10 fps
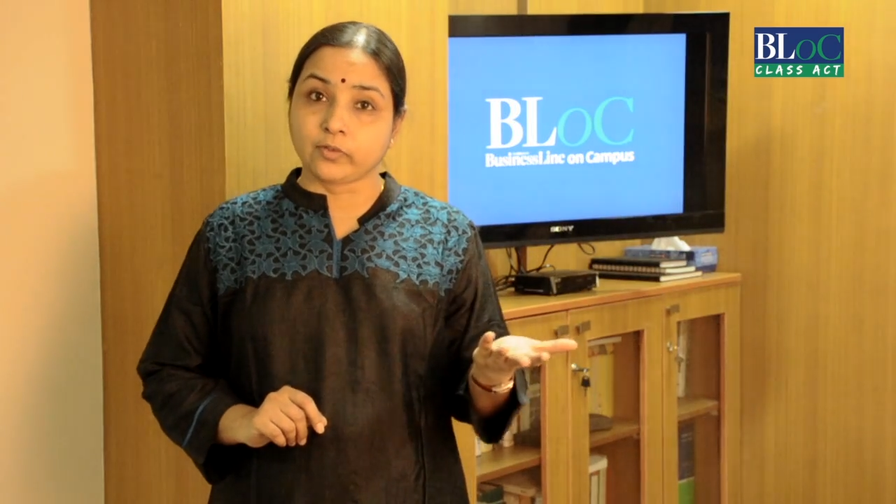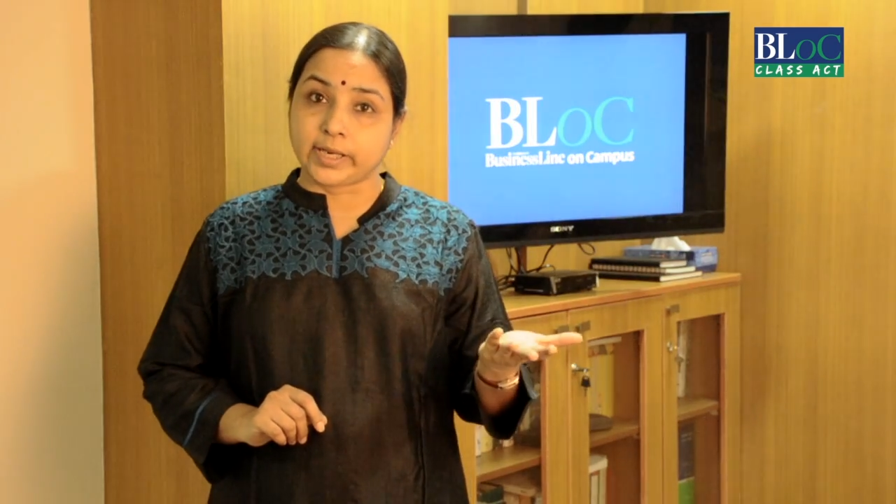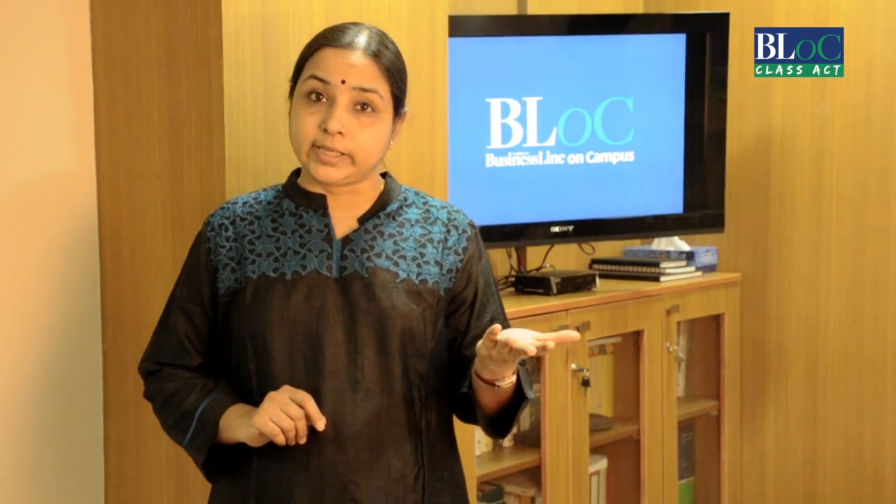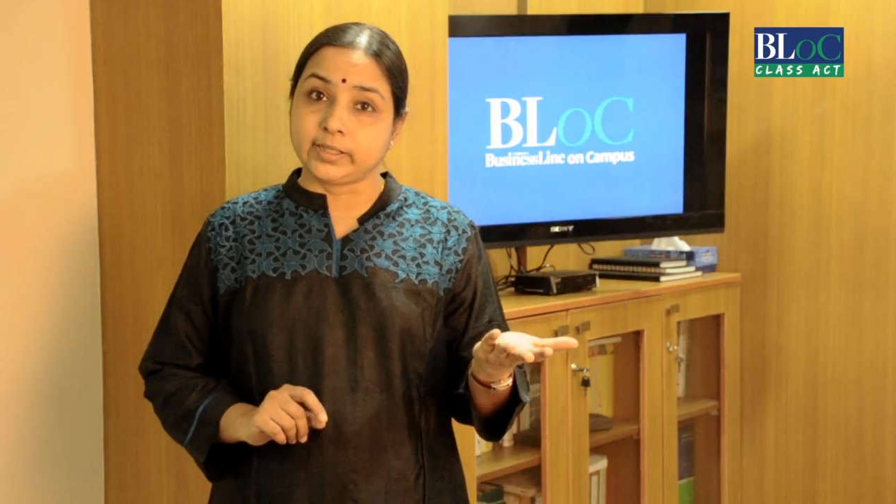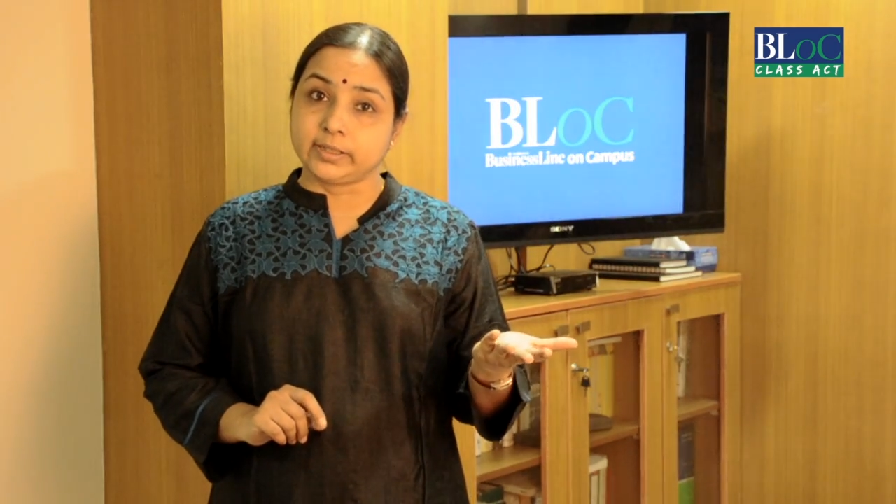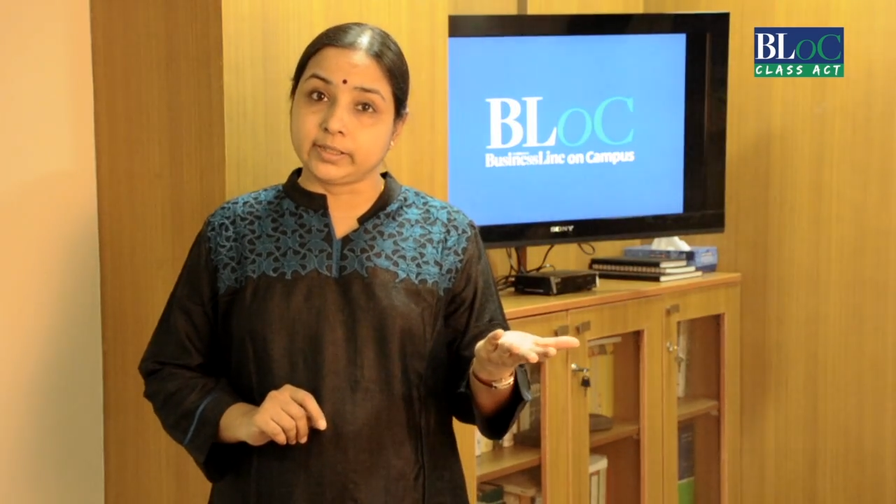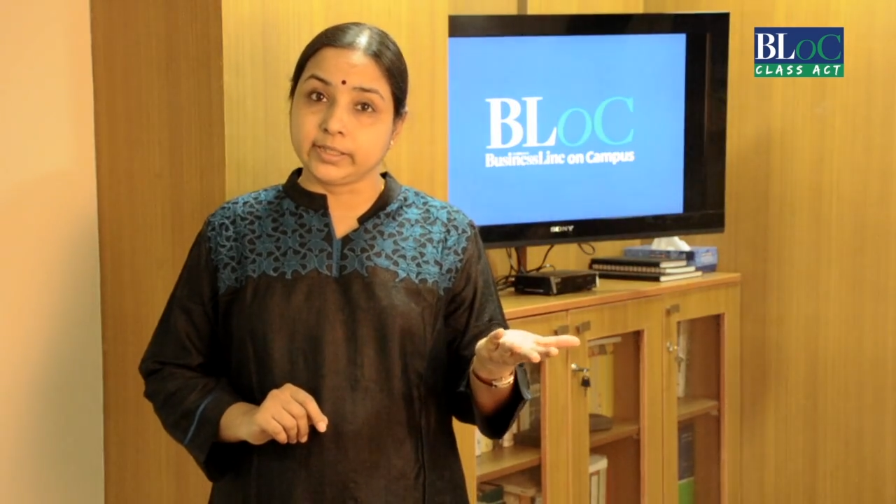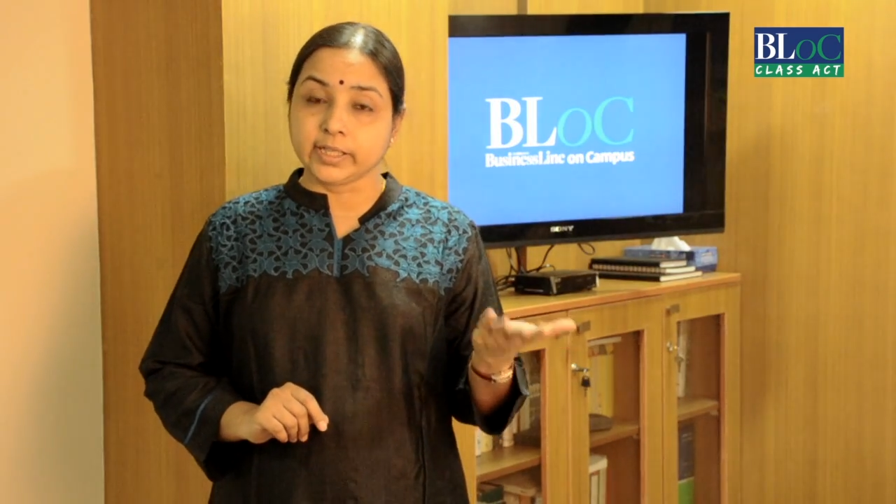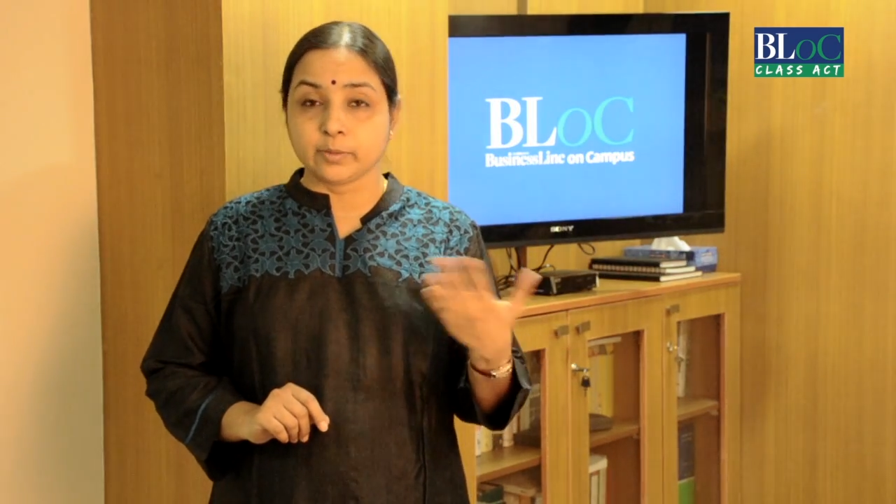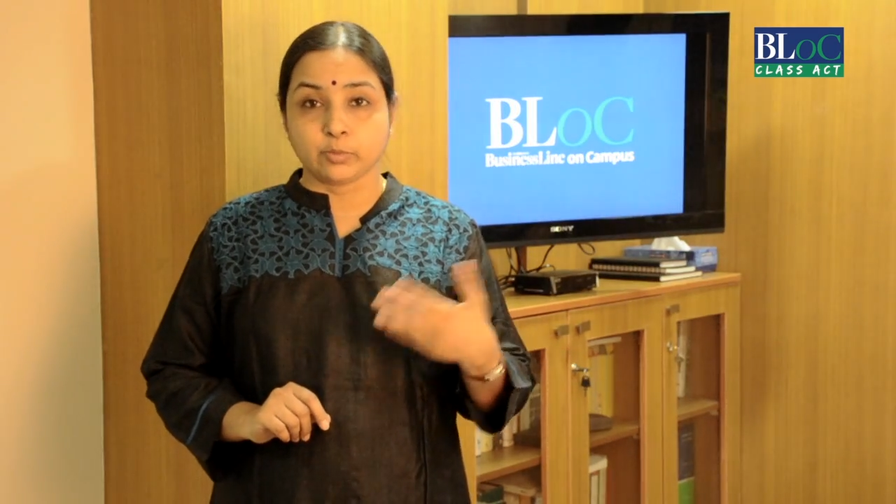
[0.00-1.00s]
of
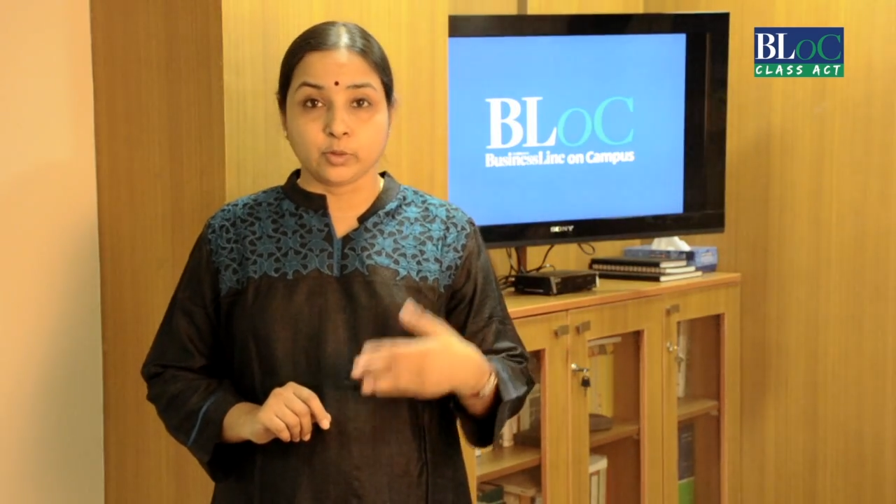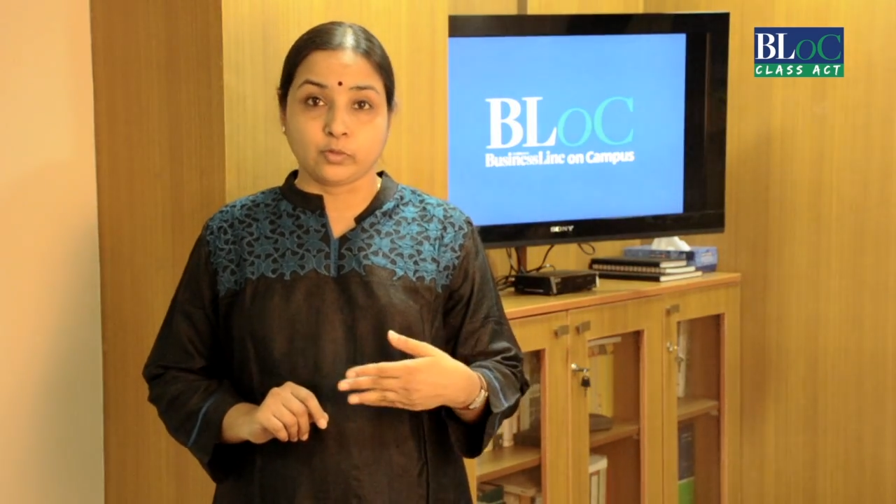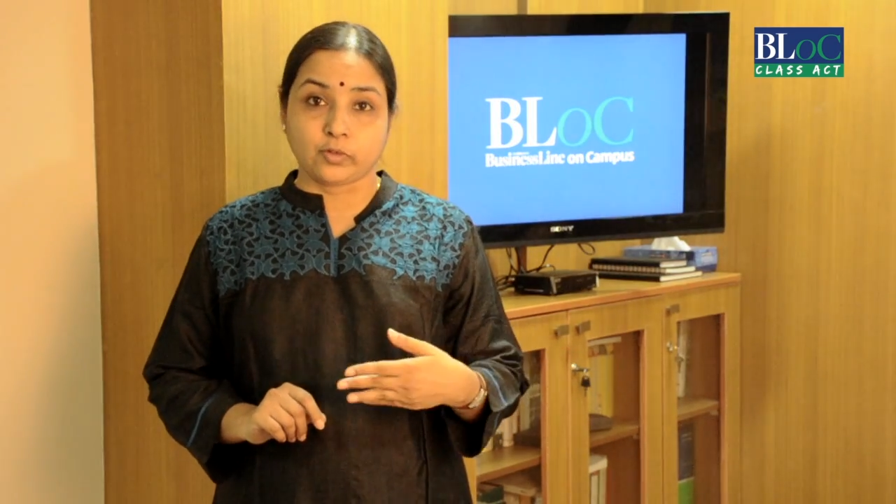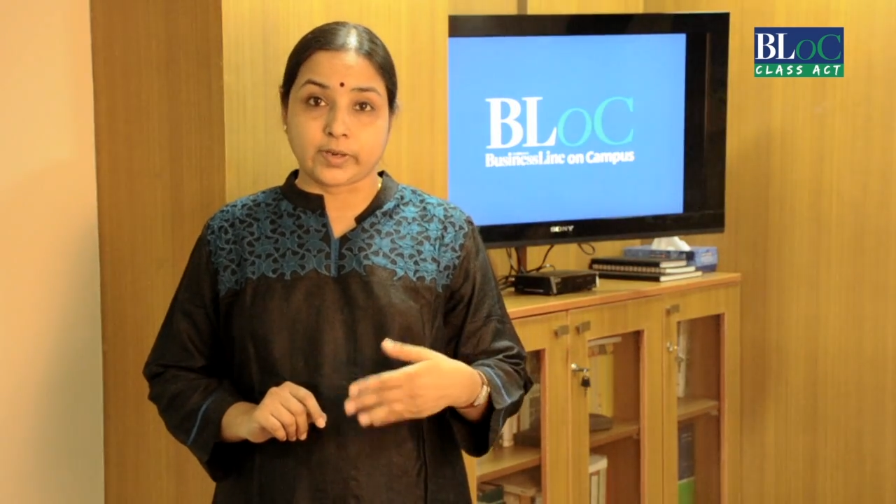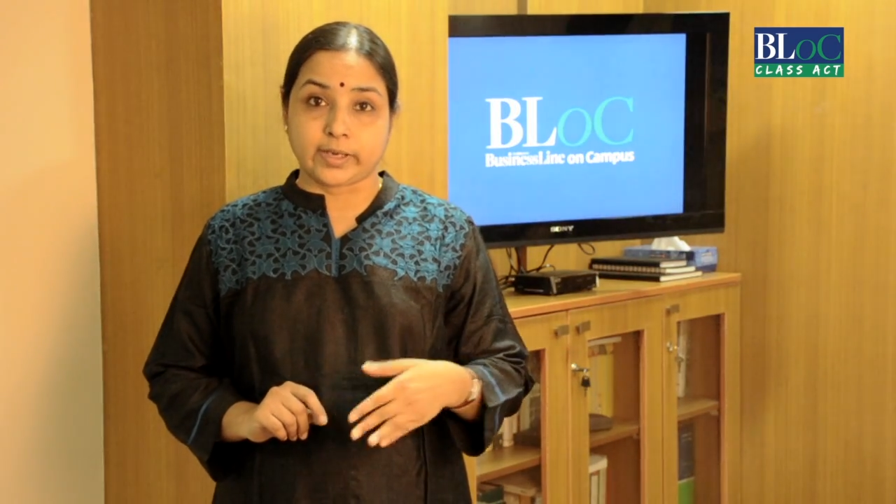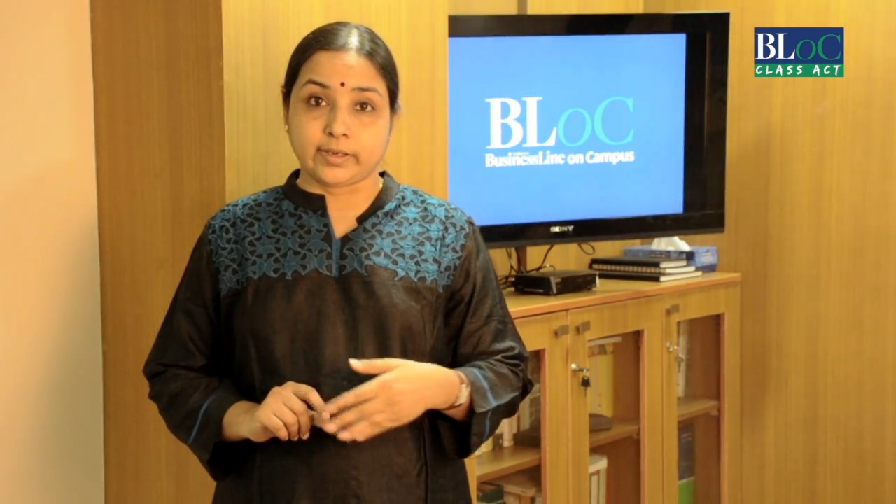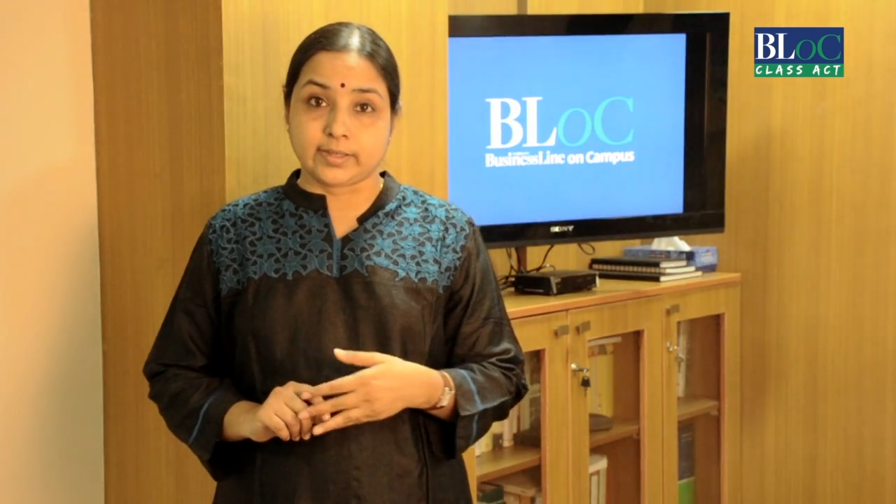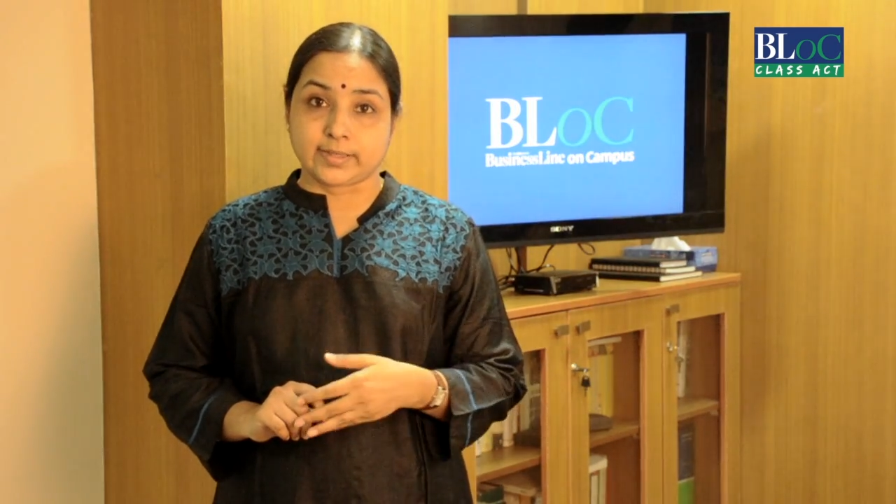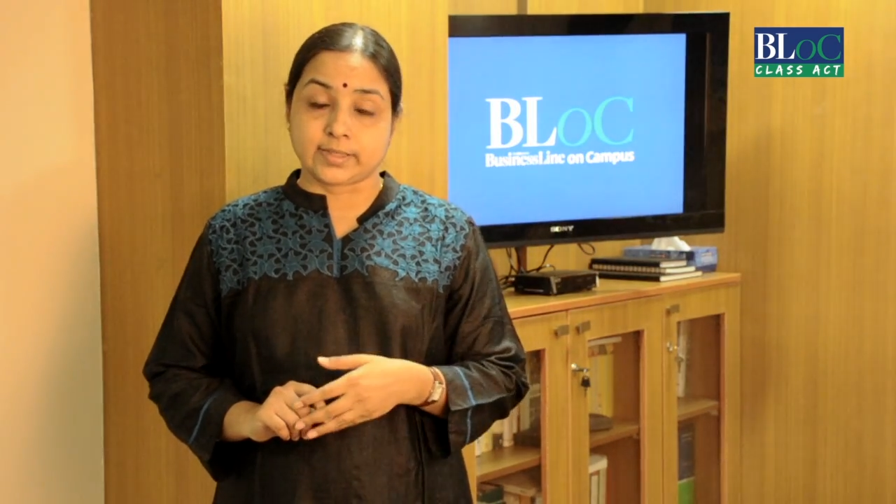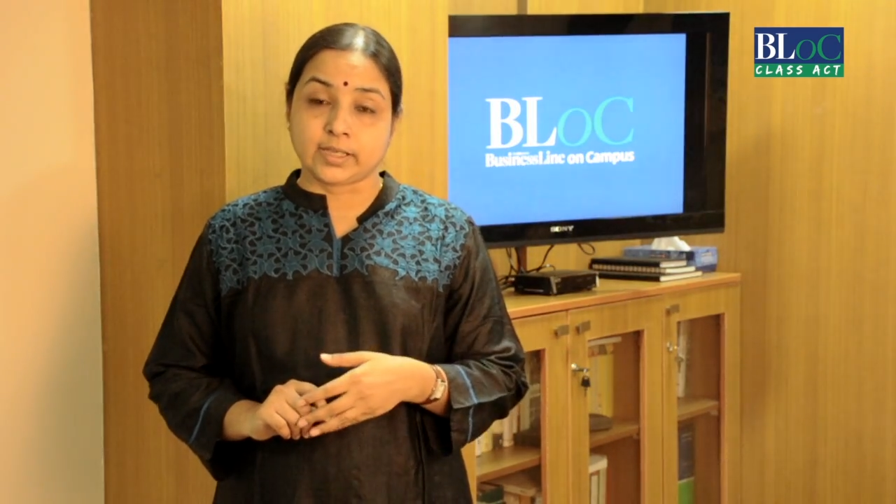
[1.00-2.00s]
identity and proof of
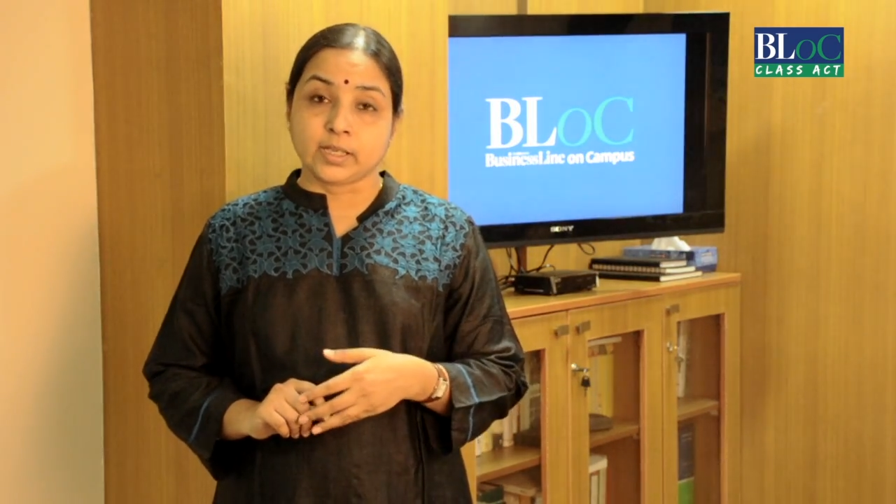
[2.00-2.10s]
address.